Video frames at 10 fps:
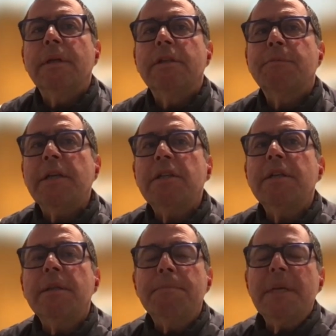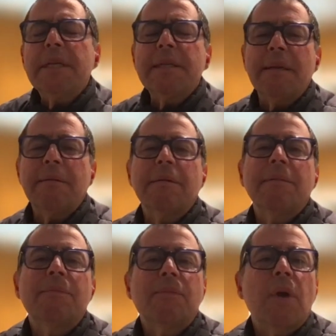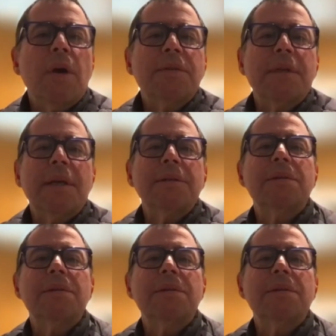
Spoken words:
especially in the mixing process.